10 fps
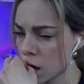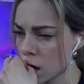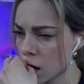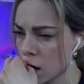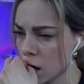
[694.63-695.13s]

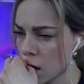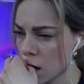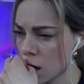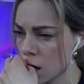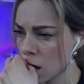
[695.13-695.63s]

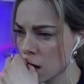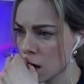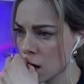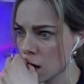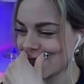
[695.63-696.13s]

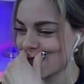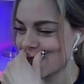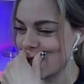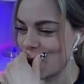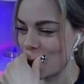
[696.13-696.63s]

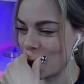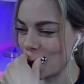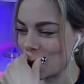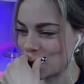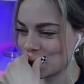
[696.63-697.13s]

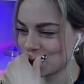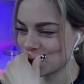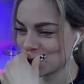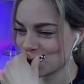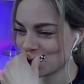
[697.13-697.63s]

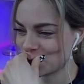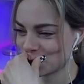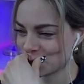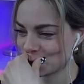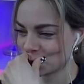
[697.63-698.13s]

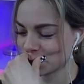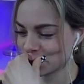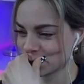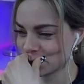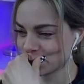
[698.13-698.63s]

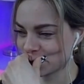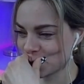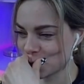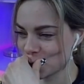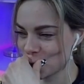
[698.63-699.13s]

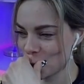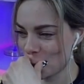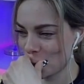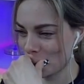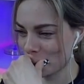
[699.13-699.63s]

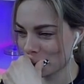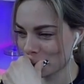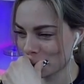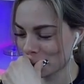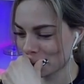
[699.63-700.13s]

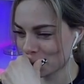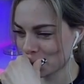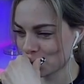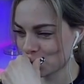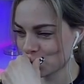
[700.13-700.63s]

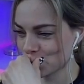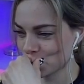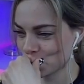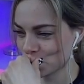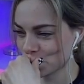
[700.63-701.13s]

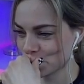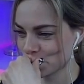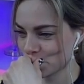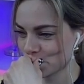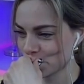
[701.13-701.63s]

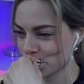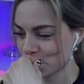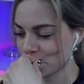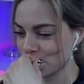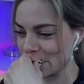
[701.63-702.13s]
(silent)